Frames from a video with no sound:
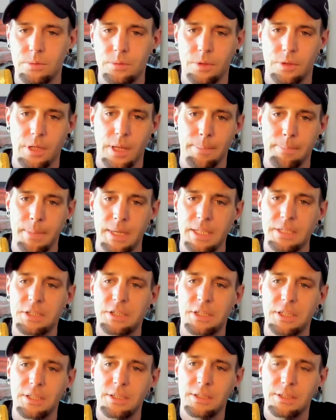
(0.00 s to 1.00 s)
they
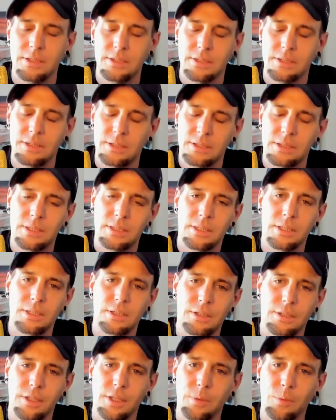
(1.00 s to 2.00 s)
miss you?
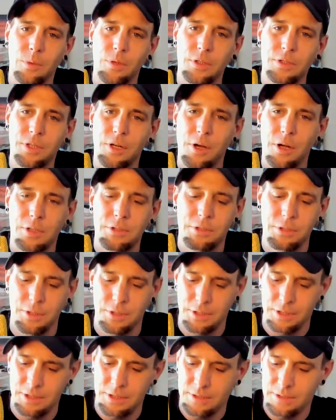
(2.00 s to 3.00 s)
They want to talk to
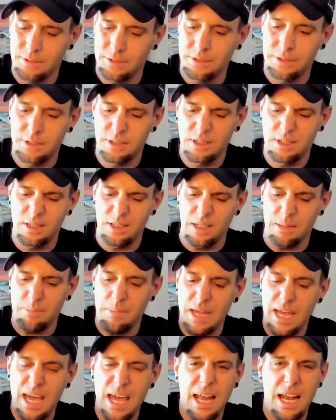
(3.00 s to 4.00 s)
you? They
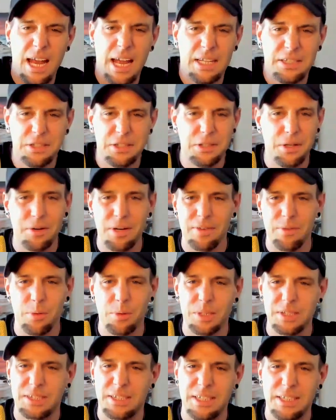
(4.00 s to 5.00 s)
mad at you? Don't ever
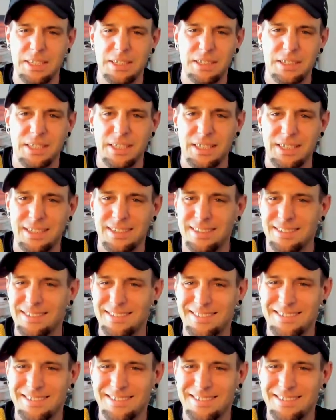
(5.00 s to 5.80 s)
want to see you again?